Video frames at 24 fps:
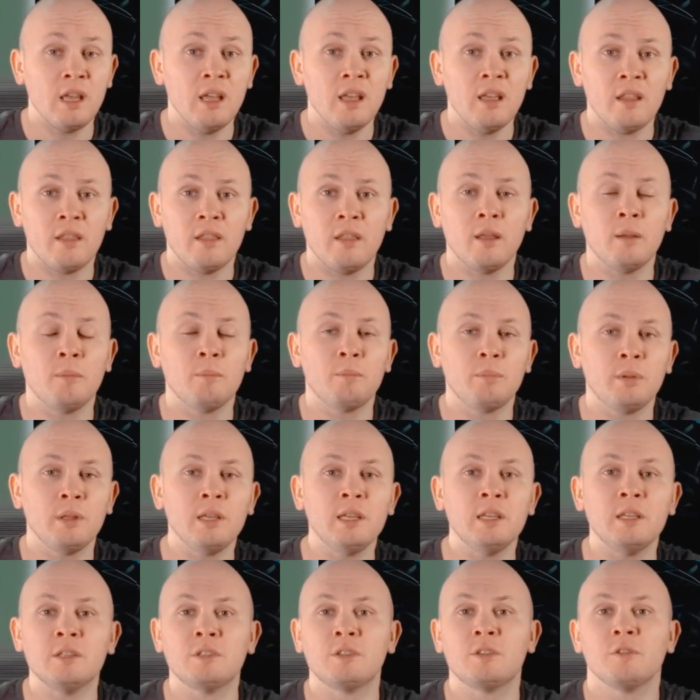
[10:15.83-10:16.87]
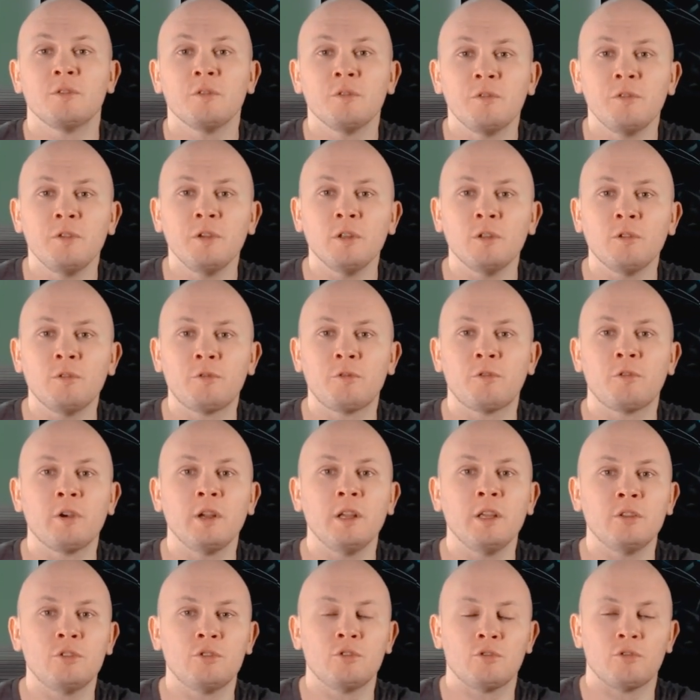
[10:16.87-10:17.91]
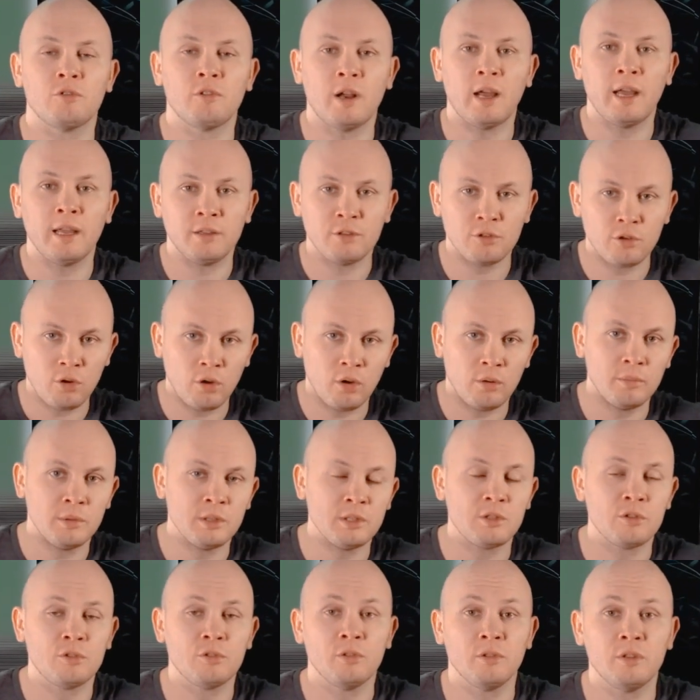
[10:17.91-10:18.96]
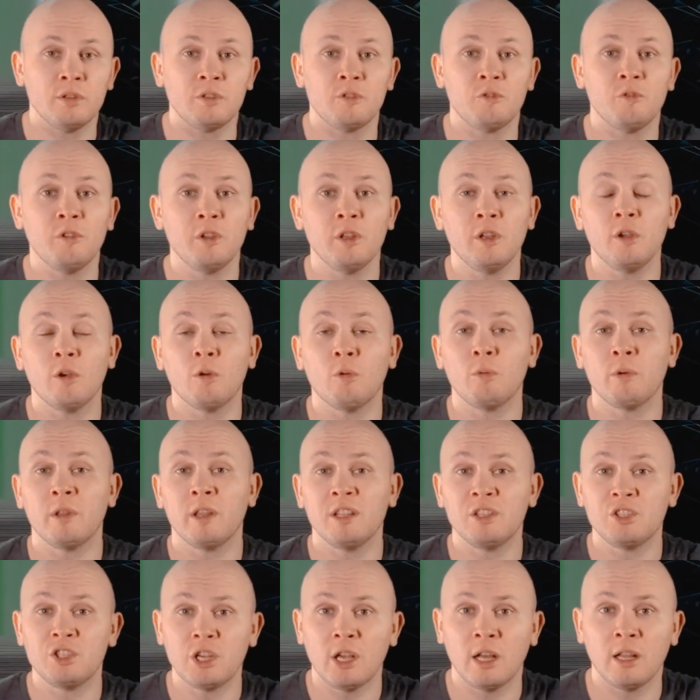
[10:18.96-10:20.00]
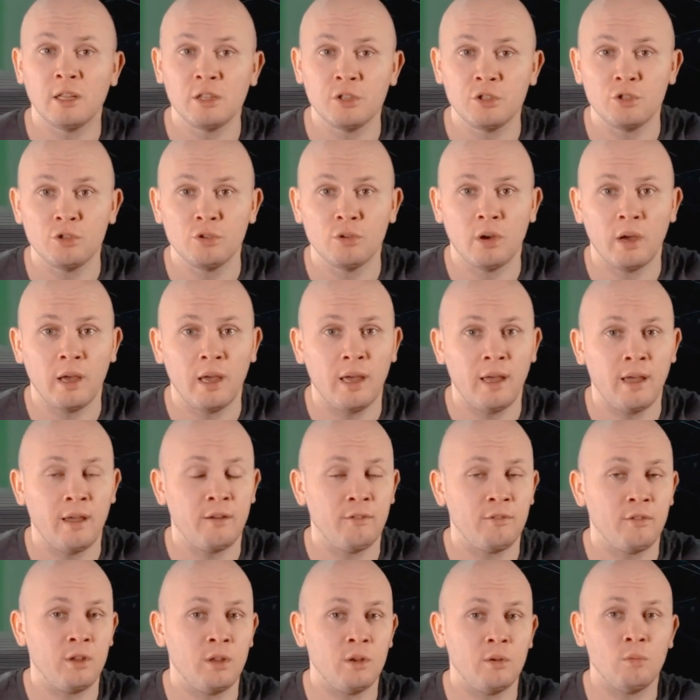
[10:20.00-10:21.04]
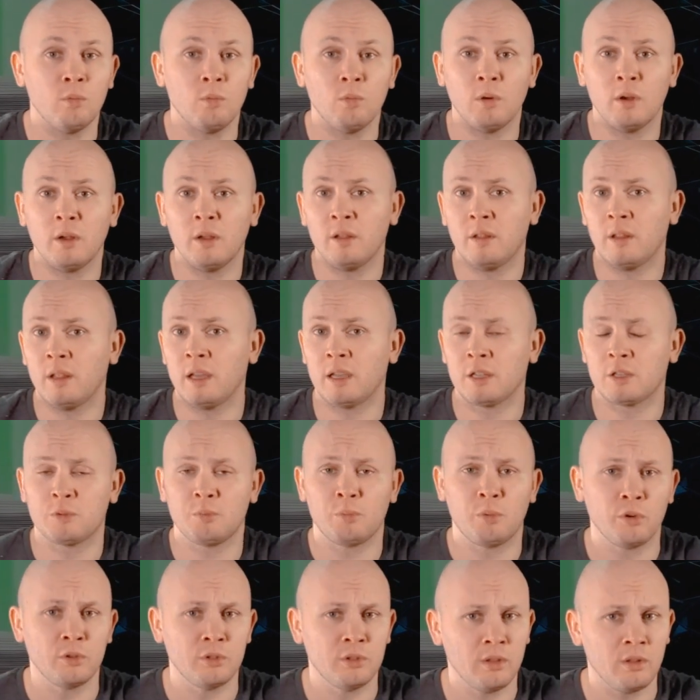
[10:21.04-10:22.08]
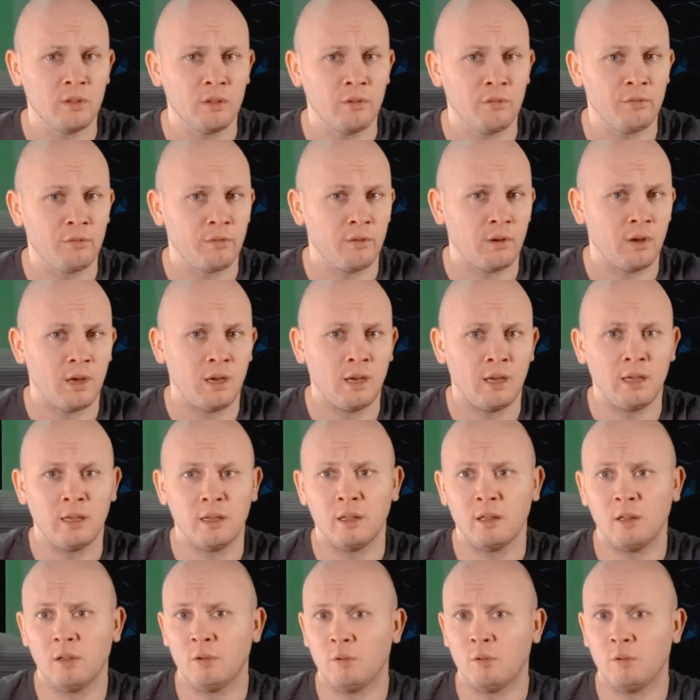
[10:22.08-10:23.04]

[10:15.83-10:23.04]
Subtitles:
then please feel free to write comments to this video with the challenge you are having with exporting the file,